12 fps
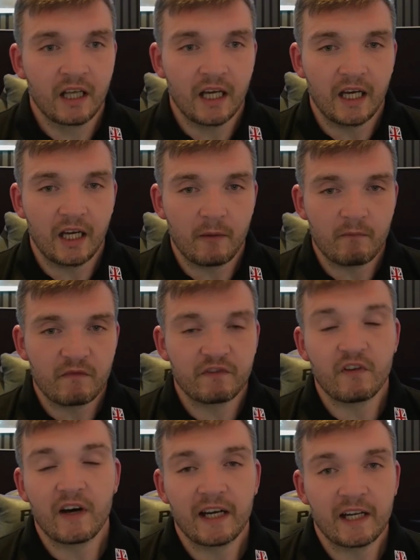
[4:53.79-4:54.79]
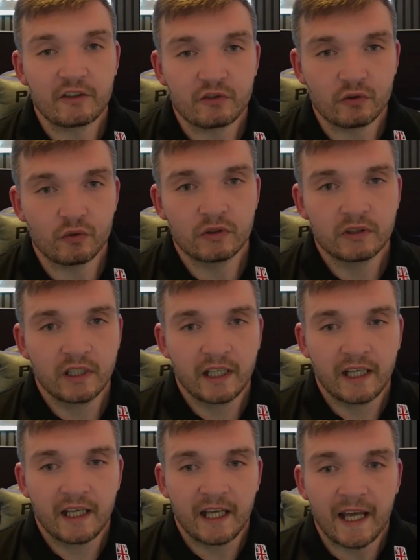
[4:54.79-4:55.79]
financial
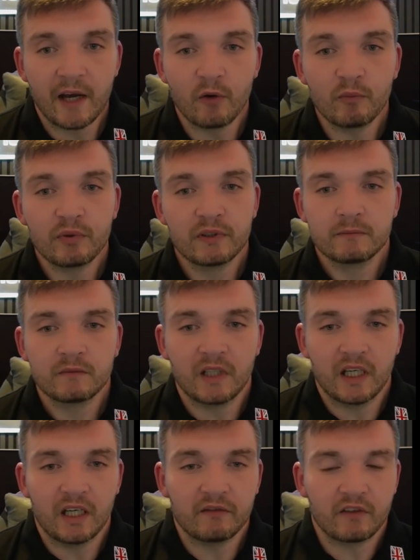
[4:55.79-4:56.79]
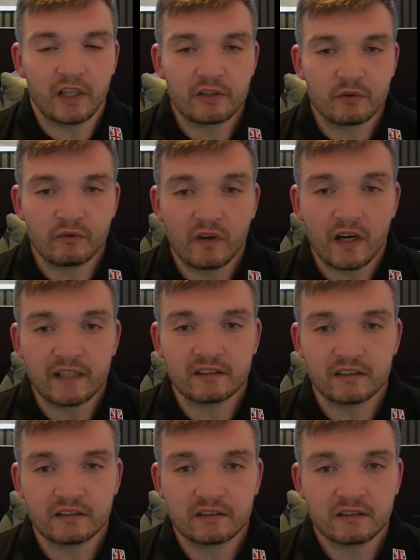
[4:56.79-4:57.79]
help, financial
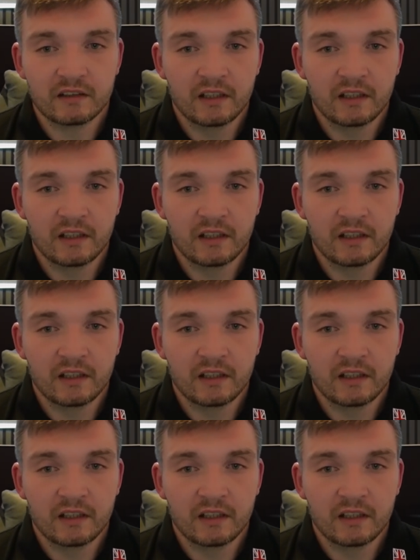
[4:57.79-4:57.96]
advisors,